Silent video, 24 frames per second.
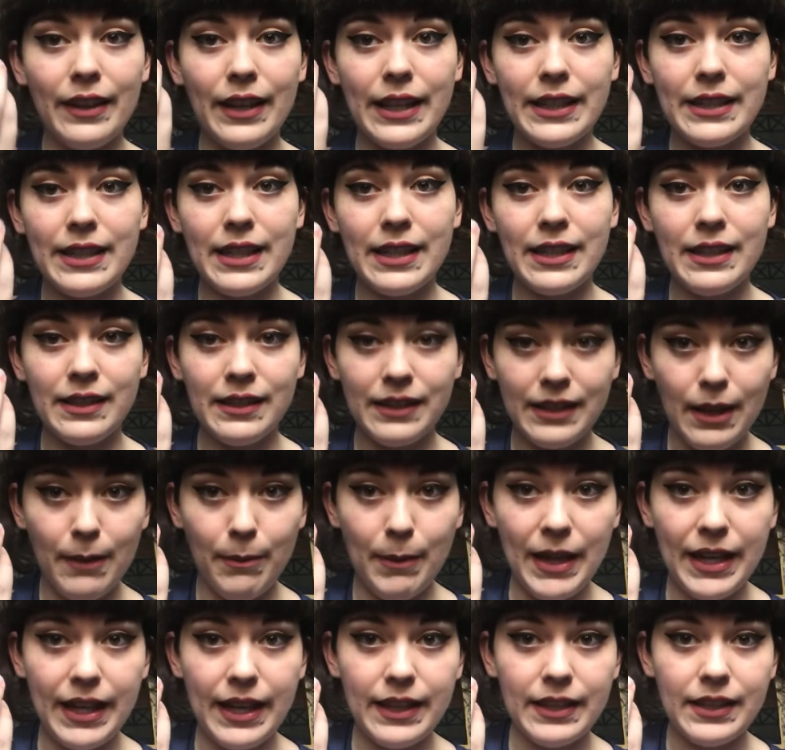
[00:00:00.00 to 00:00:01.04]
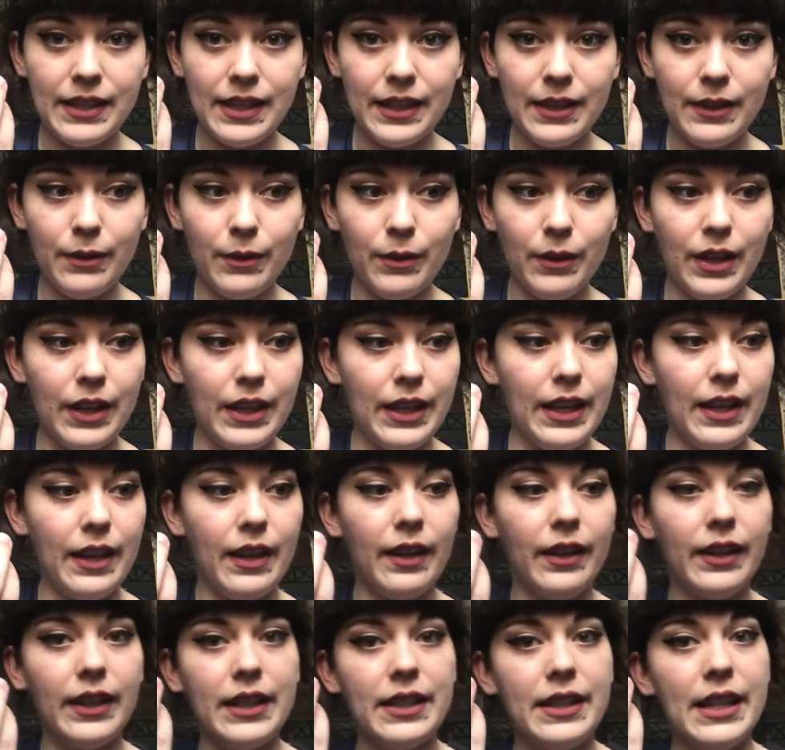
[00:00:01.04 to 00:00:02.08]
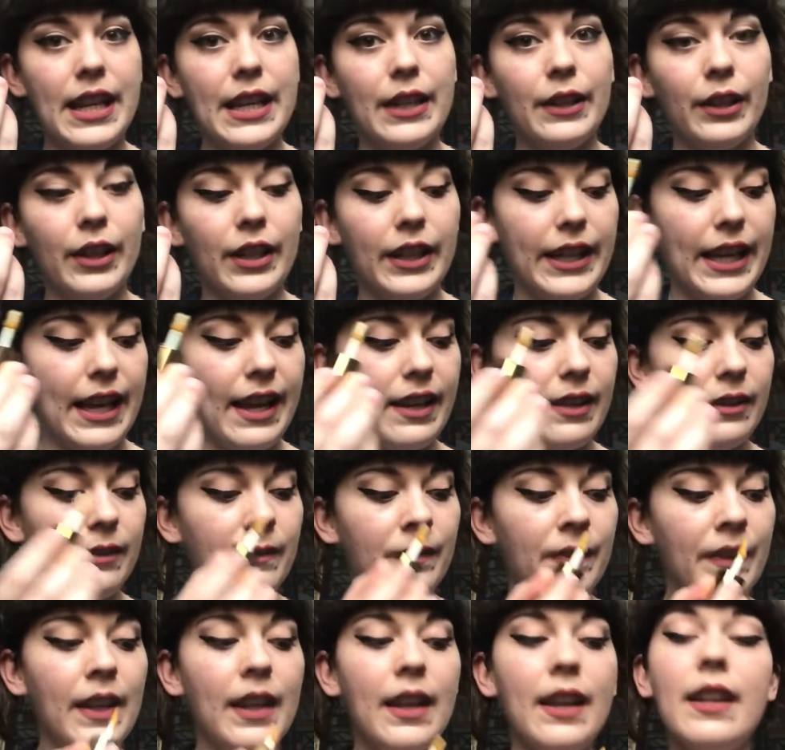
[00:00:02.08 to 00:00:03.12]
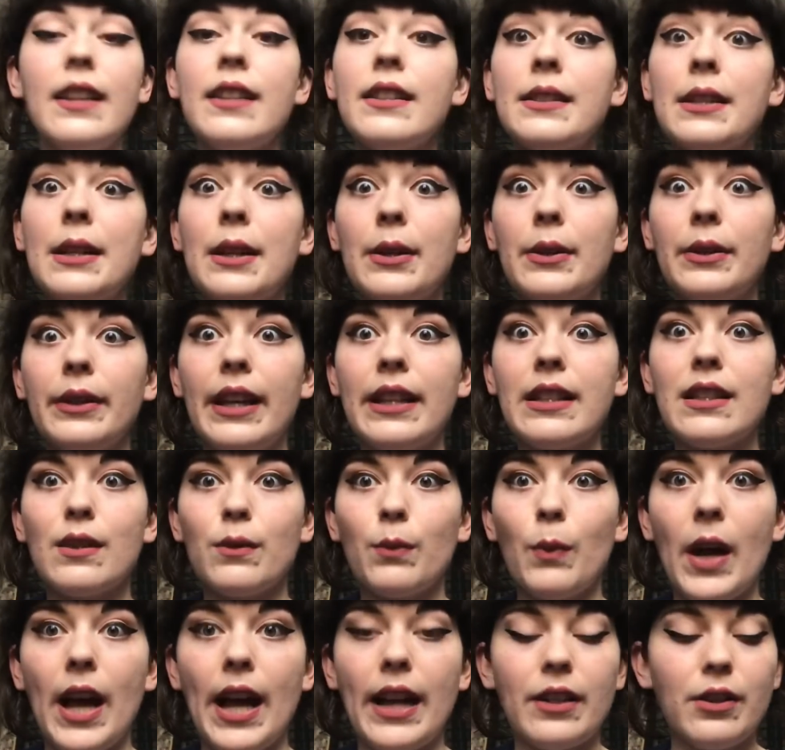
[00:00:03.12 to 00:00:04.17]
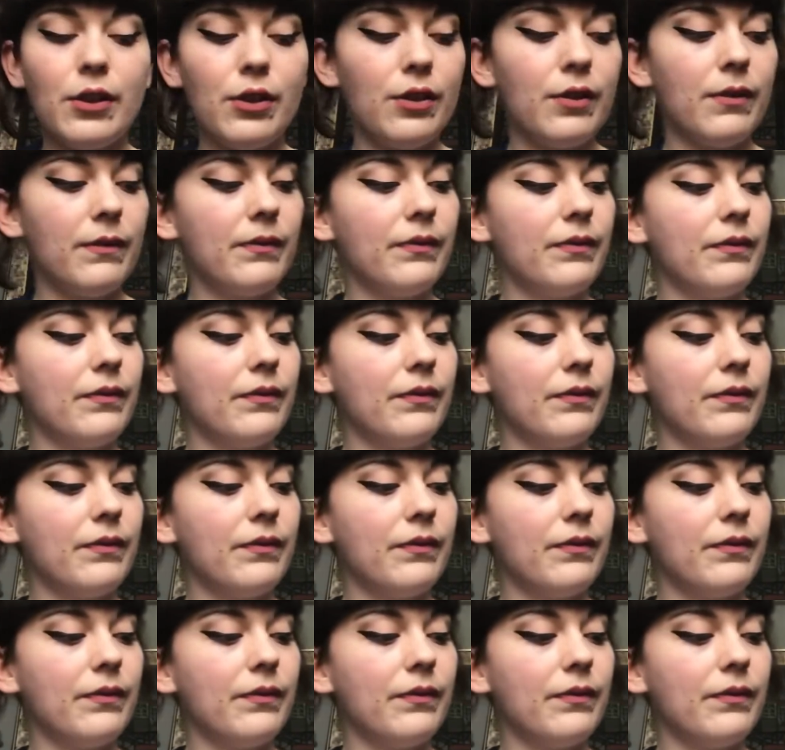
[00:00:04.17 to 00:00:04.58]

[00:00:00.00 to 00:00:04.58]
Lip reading: I didn't dip it into the container again. So let's swatch.